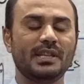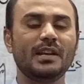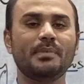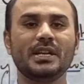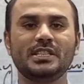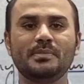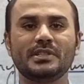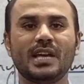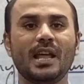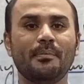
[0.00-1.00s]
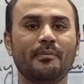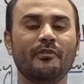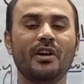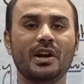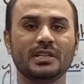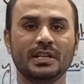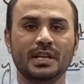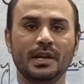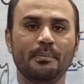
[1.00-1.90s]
Present participles are what?